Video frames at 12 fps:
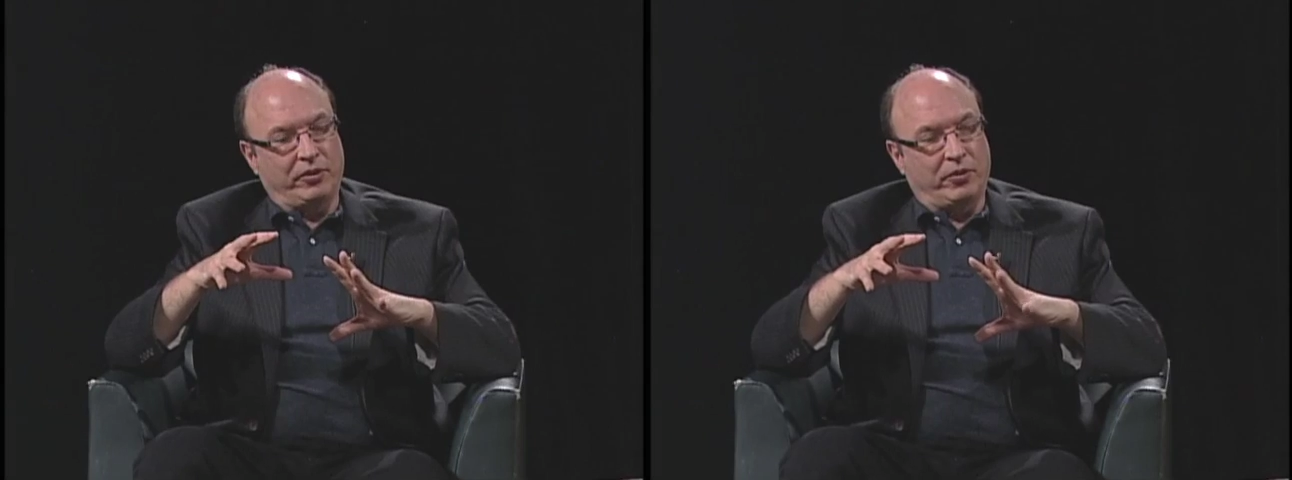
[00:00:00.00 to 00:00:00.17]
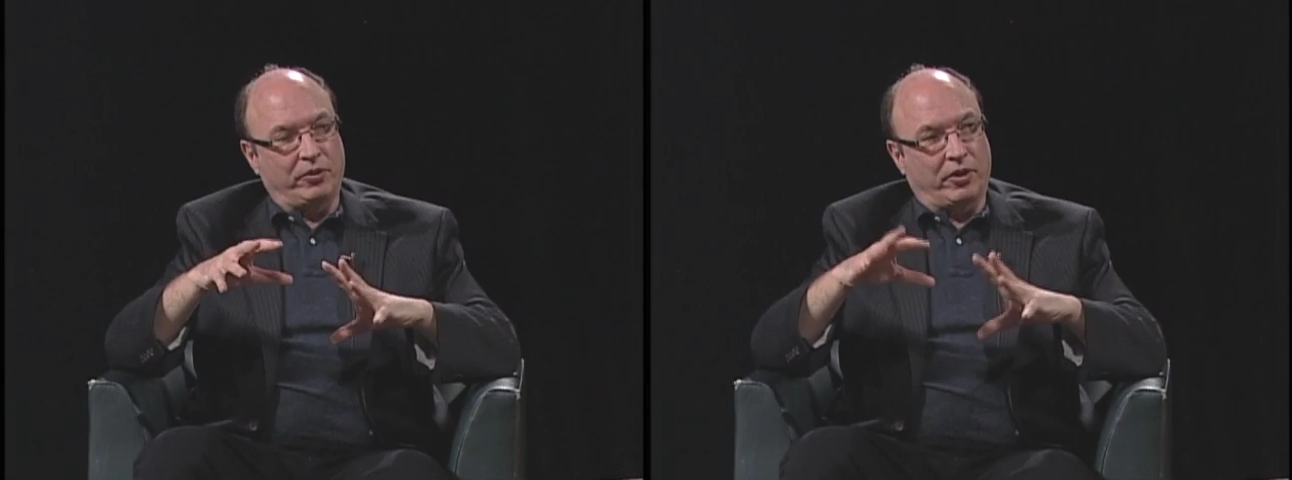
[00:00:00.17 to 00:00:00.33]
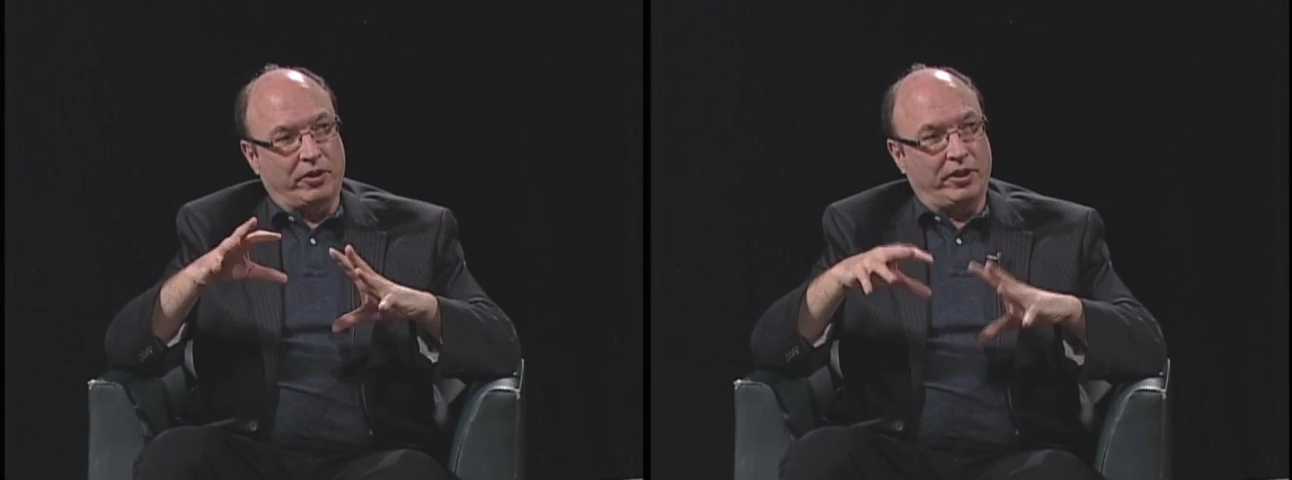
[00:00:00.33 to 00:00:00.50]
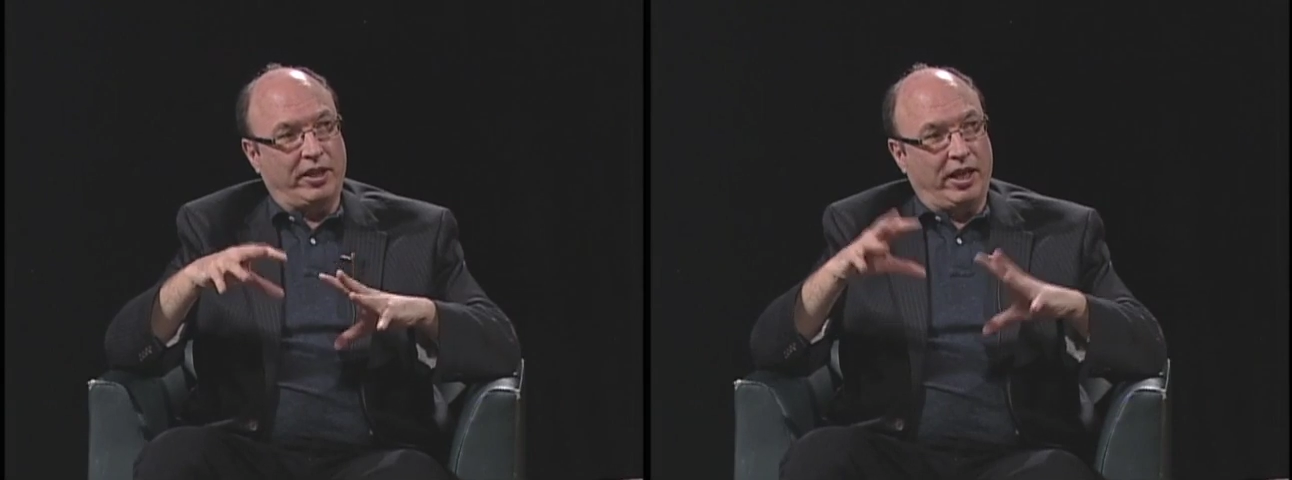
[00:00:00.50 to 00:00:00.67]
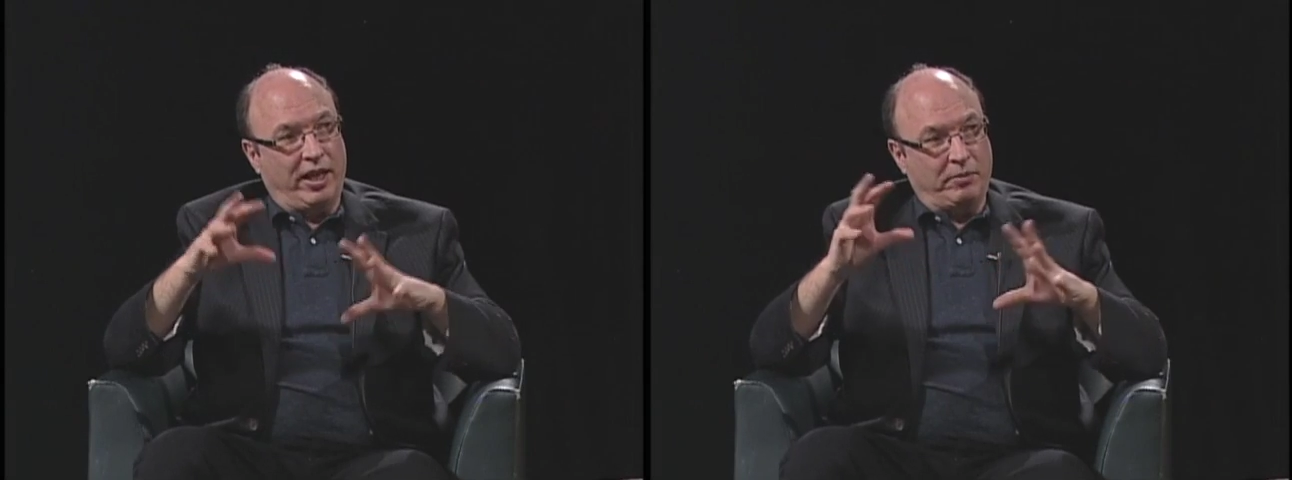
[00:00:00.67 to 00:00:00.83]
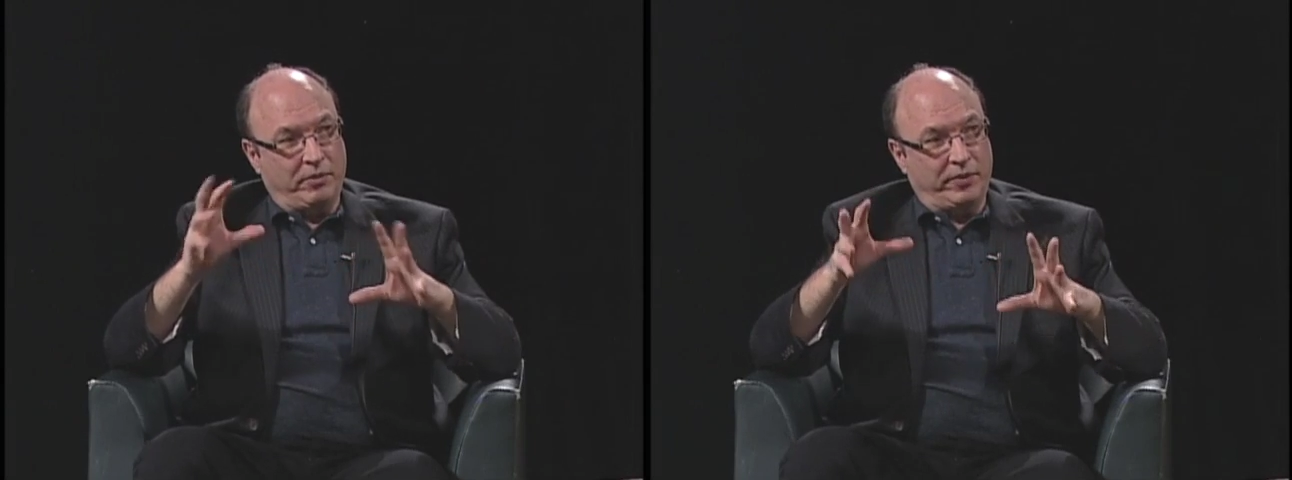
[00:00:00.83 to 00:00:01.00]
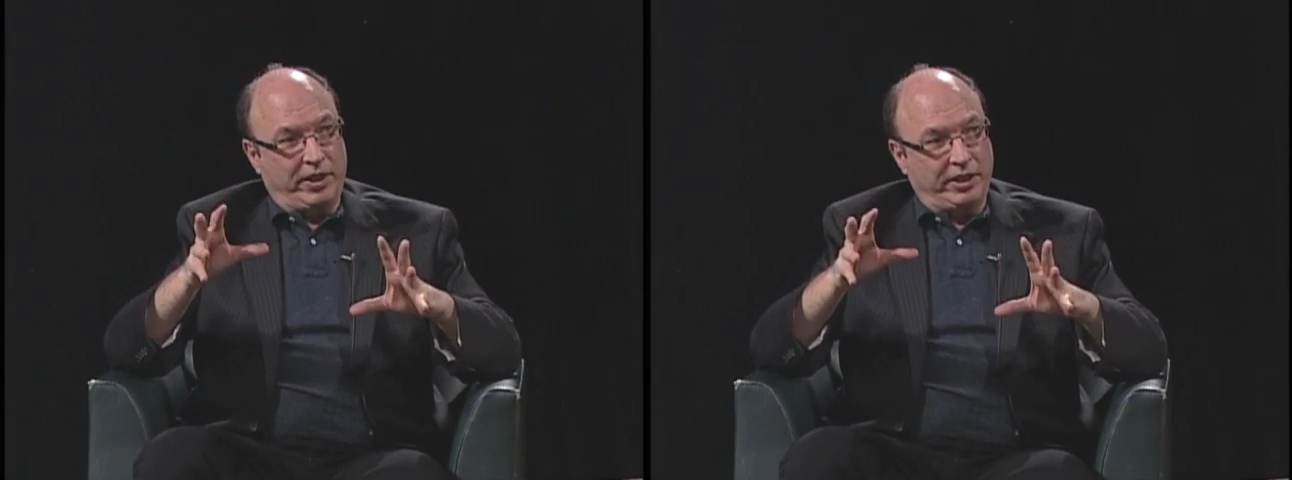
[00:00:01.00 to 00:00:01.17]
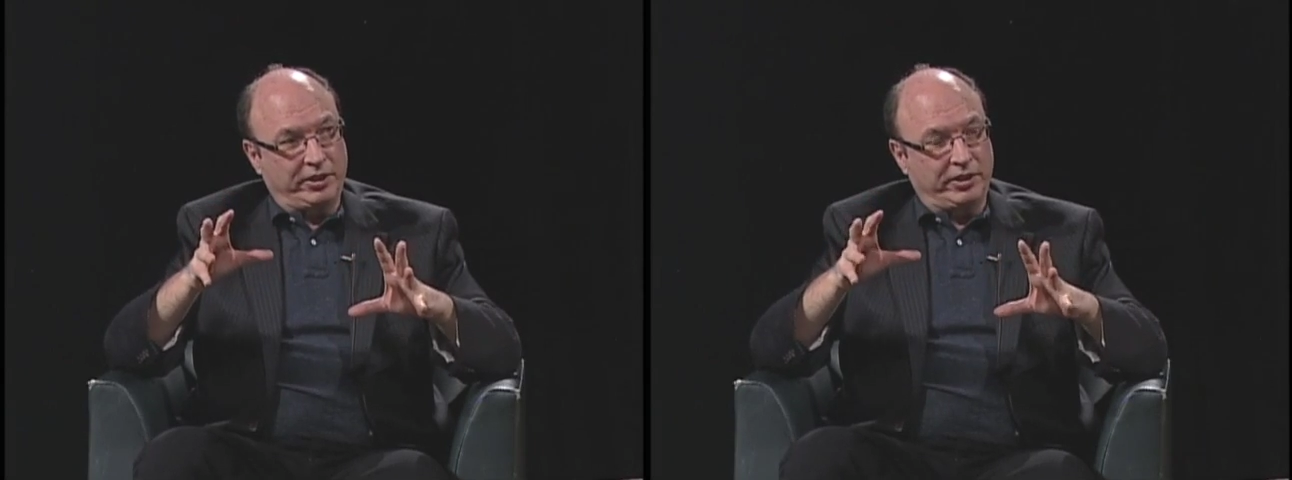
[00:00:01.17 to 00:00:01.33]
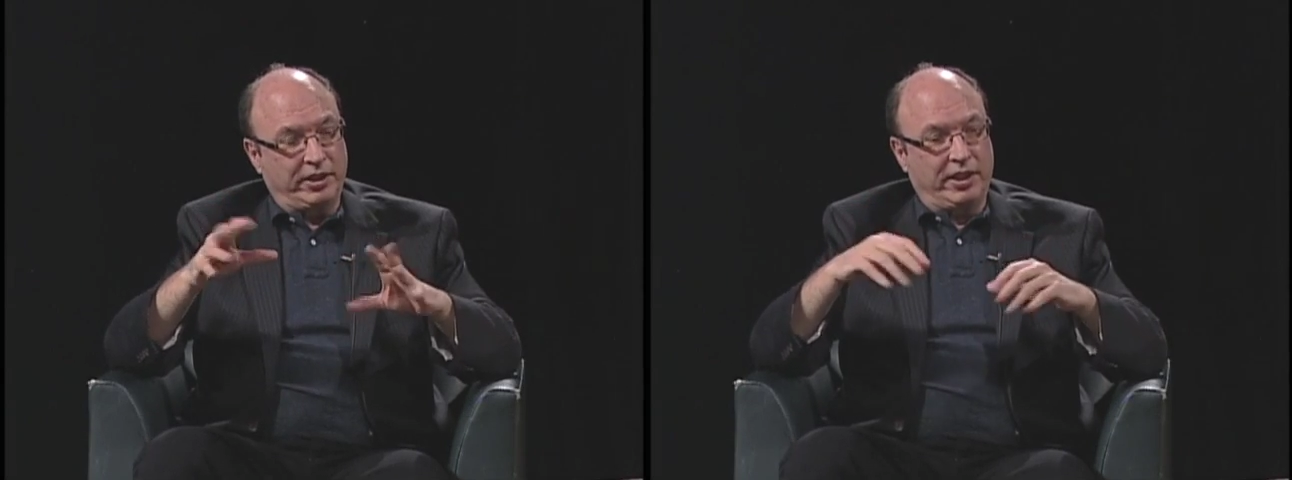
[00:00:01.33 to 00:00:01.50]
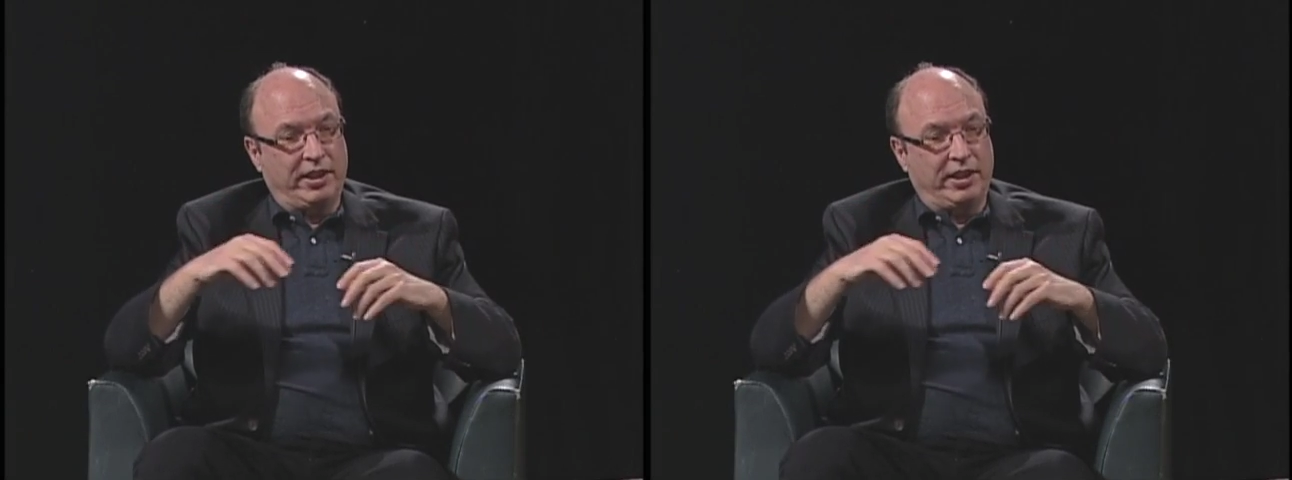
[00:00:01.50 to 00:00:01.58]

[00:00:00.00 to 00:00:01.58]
what's called Arctic amplification.